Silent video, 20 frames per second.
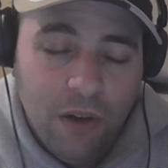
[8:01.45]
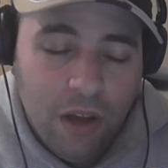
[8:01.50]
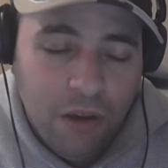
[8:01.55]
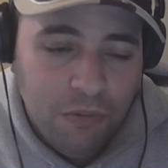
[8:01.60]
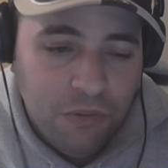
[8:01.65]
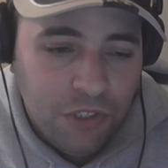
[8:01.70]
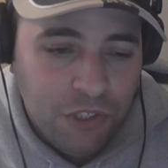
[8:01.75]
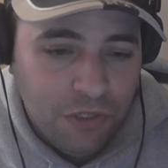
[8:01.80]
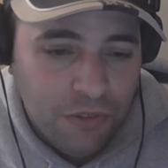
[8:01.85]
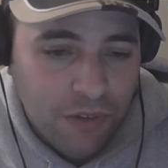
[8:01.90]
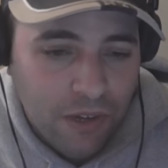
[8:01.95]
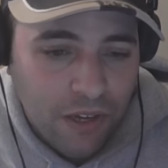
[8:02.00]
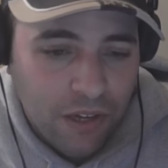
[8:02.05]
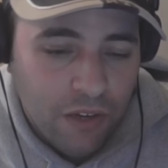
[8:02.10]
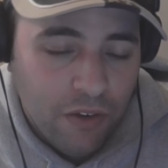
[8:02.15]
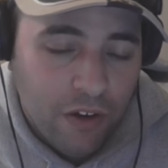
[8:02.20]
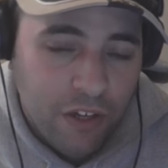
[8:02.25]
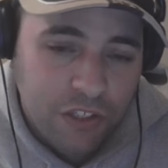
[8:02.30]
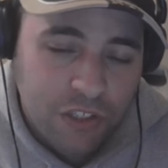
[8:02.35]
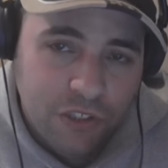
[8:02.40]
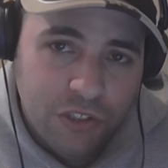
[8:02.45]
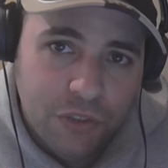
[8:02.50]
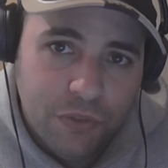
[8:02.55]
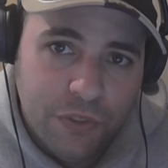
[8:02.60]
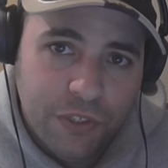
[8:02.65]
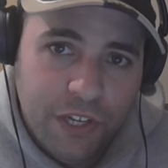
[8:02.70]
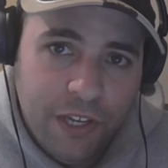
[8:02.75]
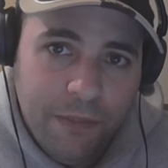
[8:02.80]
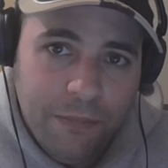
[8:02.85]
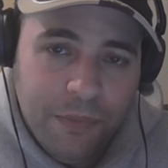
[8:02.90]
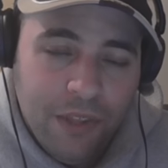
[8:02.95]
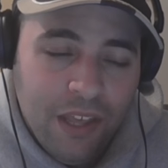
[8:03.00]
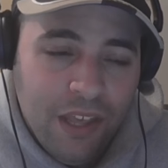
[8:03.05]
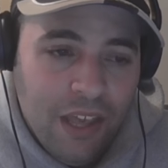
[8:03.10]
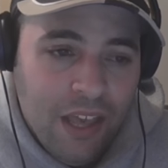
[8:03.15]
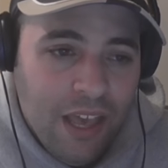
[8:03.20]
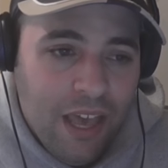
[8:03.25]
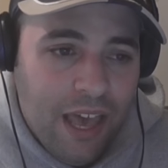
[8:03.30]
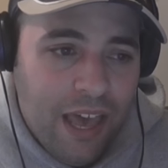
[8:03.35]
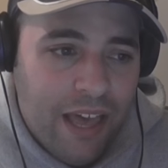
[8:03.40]
I hope you guys enjoyed it.
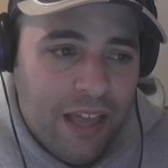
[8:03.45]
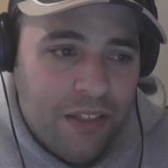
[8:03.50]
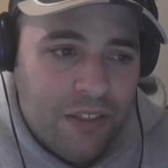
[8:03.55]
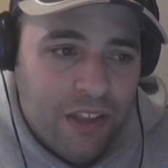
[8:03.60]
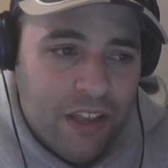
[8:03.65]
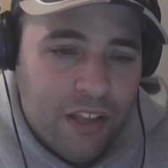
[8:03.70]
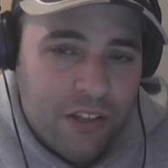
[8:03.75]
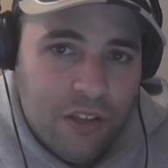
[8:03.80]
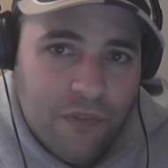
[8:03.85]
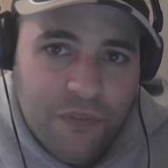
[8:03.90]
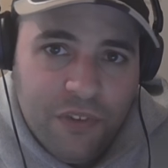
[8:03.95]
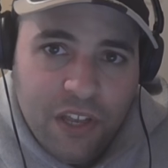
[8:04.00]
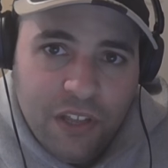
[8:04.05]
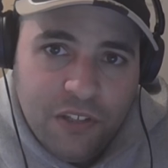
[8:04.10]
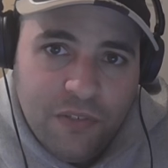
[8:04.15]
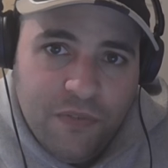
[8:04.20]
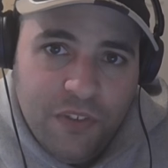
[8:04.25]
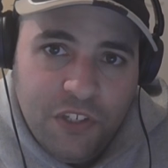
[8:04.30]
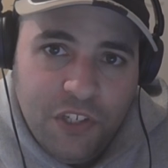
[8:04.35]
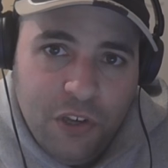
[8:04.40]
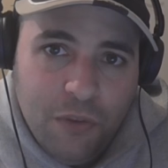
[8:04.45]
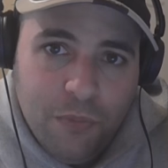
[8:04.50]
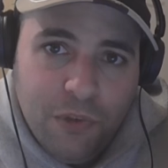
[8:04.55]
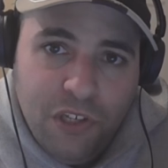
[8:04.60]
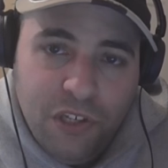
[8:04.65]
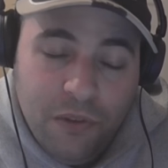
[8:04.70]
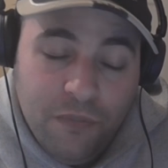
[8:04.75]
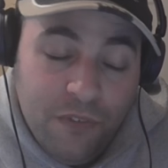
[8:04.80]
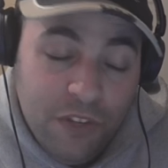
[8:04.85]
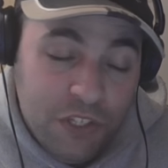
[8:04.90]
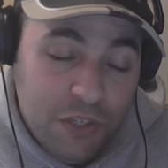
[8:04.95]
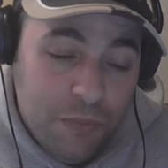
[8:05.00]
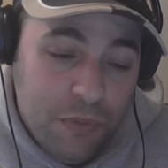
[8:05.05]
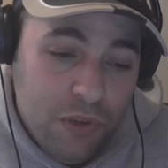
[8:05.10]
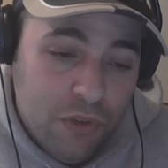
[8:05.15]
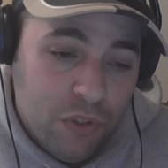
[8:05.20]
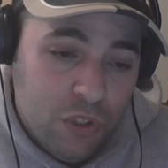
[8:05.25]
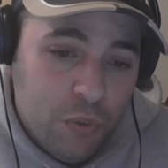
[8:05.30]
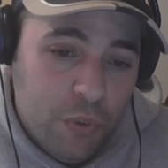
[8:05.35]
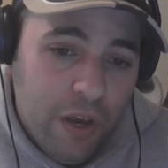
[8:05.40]
And don't forget to visit
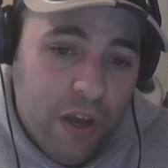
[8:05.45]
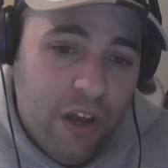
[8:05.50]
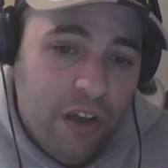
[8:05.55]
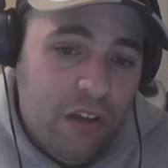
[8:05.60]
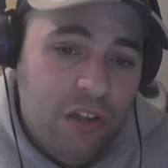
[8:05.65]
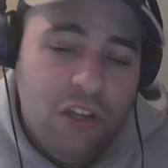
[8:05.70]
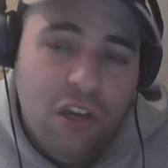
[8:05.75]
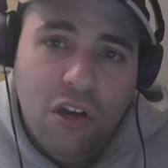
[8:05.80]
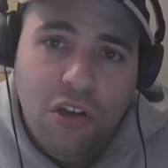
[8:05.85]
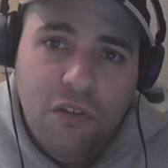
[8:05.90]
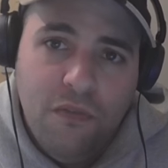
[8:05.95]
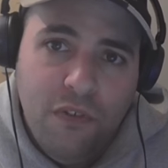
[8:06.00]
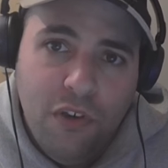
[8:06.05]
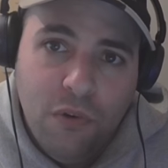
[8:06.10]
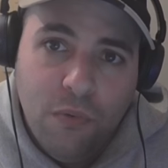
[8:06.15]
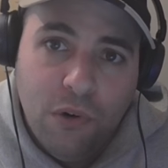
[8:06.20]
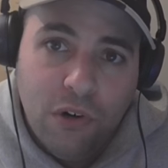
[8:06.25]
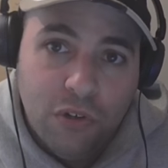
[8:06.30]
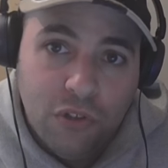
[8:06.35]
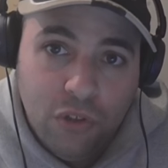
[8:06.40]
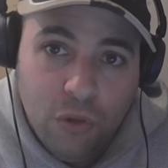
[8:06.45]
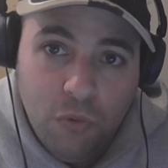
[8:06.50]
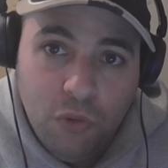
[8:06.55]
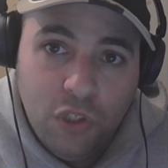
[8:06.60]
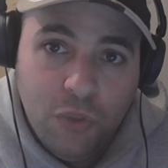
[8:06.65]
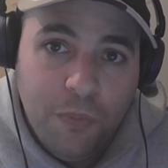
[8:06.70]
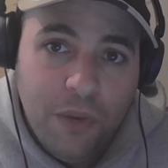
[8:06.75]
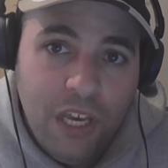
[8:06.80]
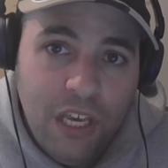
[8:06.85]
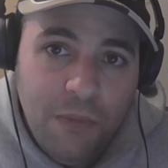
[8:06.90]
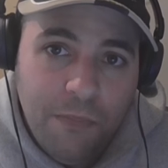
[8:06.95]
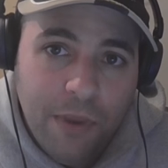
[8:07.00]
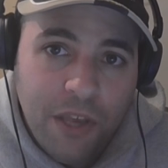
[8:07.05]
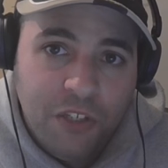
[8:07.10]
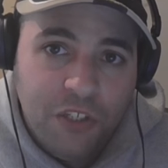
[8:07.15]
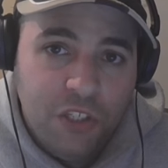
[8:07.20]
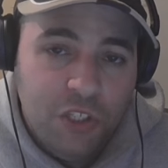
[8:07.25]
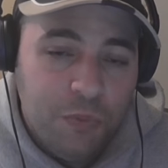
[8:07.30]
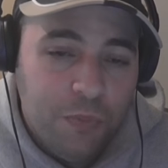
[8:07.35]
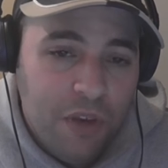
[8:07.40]
me on Twitter. You know, if you want to talk to me,
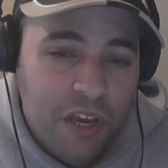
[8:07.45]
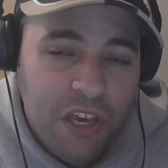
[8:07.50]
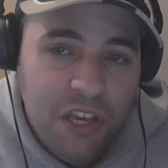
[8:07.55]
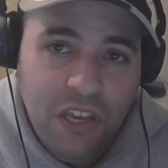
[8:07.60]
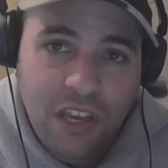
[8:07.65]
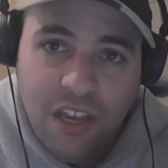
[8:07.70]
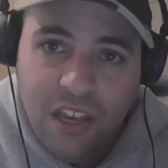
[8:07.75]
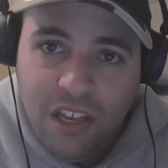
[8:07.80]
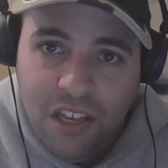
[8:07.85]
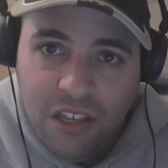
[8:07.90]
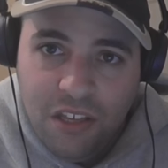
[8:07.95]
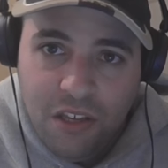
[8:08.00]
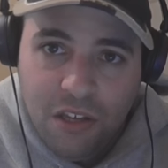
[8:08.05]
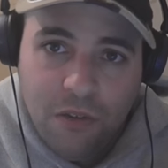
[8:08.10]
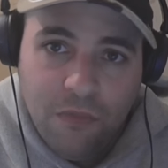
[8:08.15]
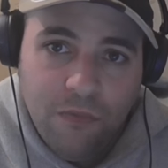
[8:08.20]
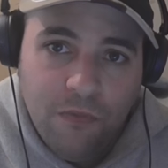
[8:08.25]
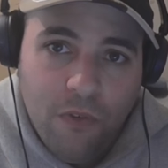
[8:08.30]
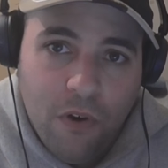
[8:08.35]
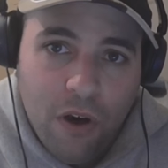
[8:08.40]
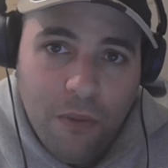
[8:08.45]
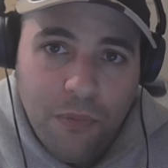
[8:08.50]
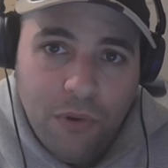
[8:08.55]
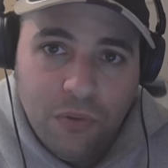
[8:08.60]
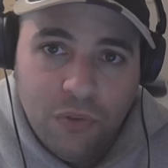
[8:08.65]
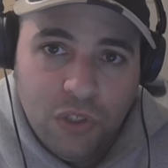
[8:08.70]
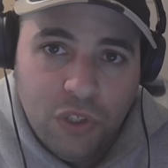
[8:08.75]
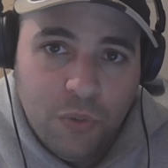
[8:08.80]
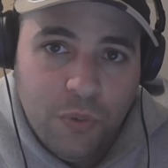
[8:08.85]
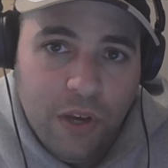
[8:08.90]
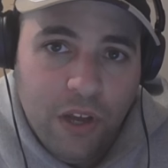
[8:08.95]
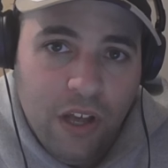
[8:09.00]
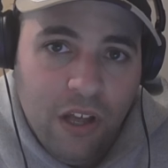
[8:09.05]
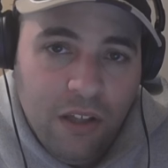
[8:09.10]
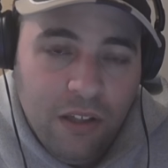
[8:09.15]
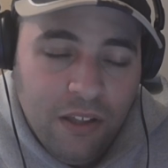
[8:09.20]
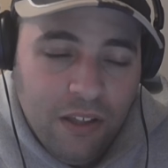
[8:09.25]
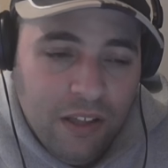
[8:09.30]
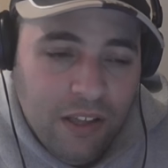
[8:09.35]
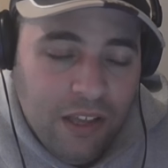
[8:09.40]
message me, you can find me on Twitter.